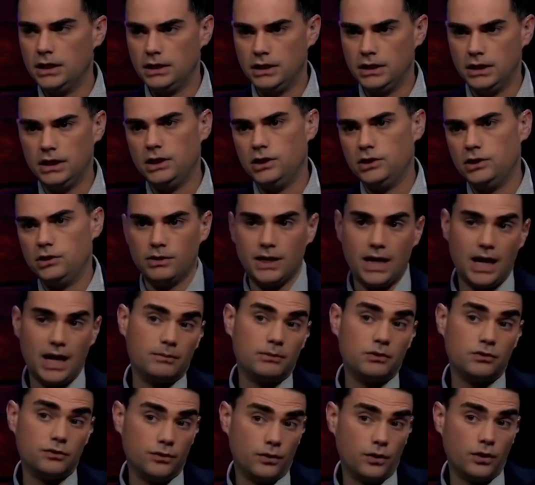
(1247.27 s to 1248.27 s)
you need a
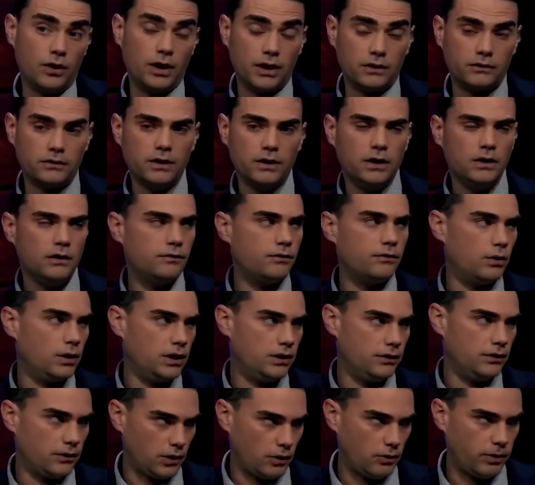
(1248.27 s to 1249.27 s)
unanimous verdict for
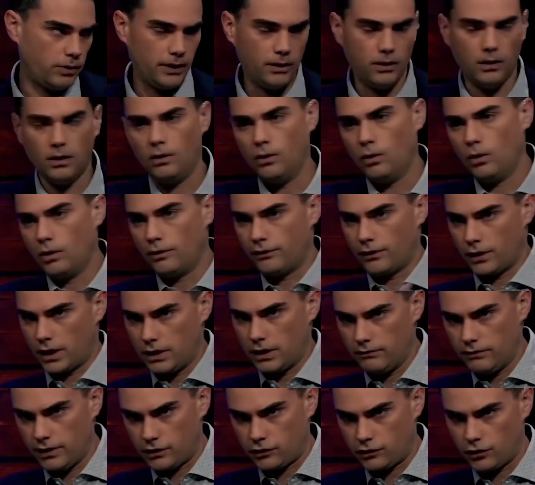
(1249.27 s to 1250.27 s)
either acquittal or for
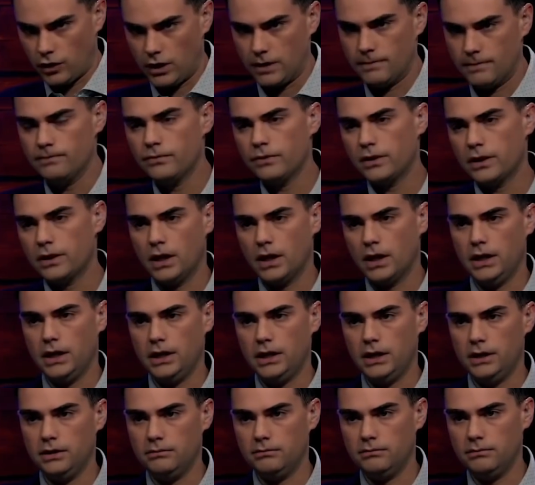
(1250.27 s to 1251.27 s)
conviction
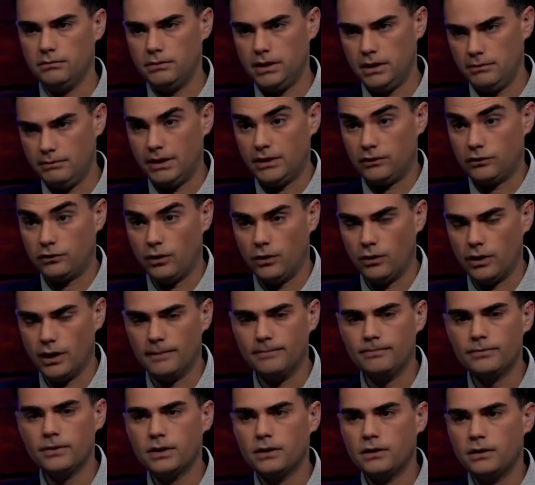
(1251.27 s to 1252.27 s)
in
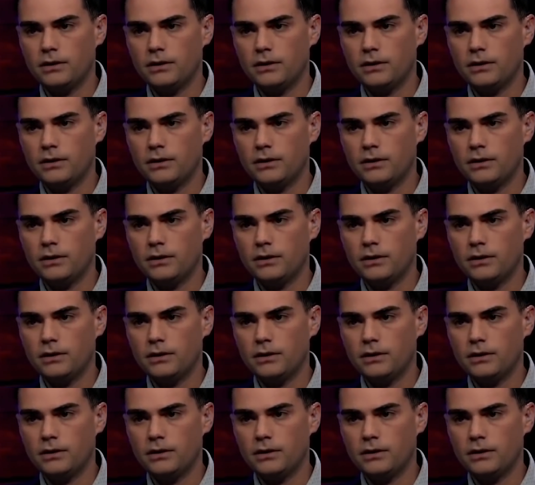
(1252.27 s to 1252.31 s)
Minnesota.